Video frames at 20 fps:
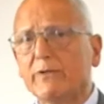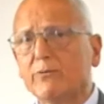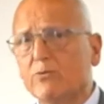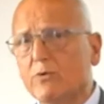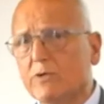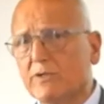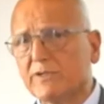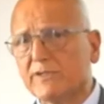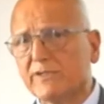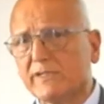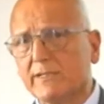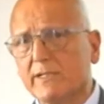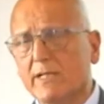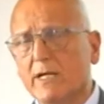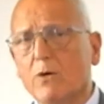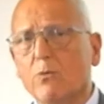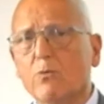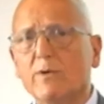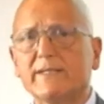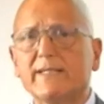it works?
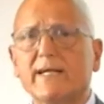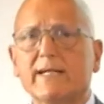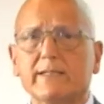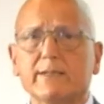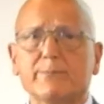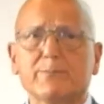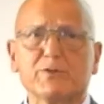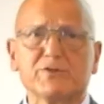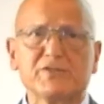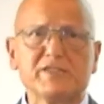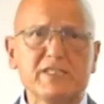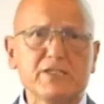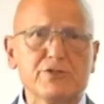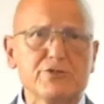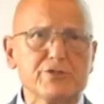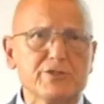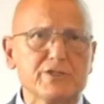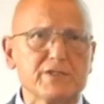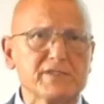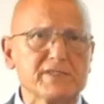What are the
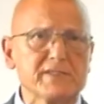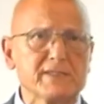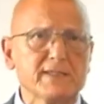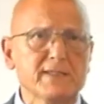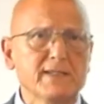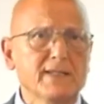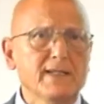procedures?